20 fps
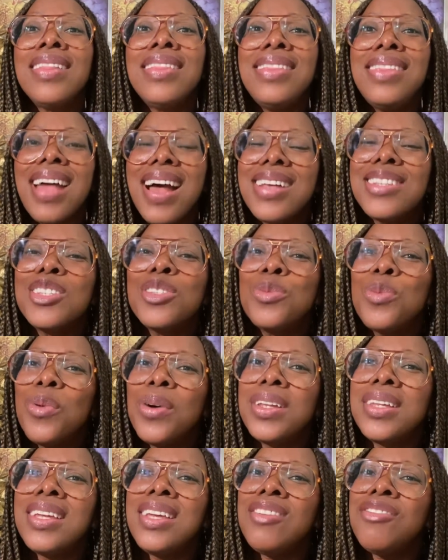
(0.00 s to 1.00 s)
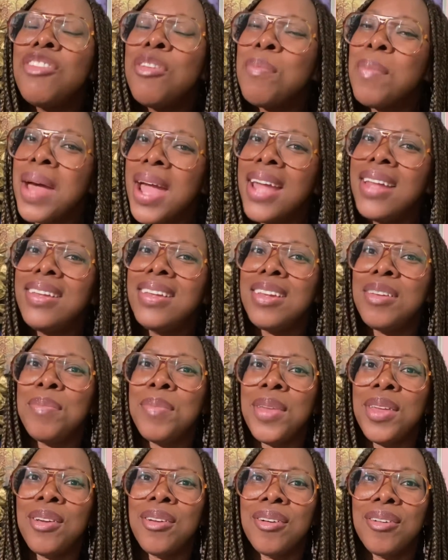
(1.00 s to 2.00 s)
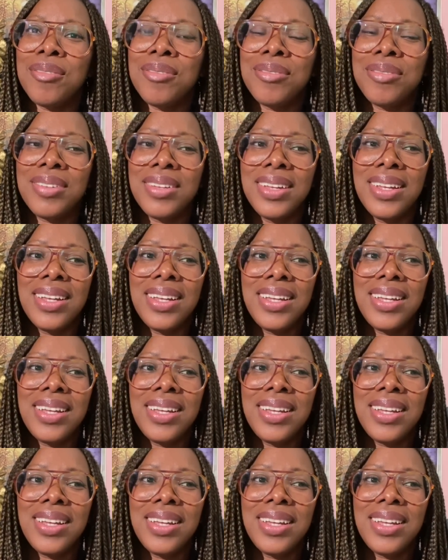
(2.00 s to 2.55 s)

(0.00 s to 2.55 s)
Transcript: That's what he reminded me of.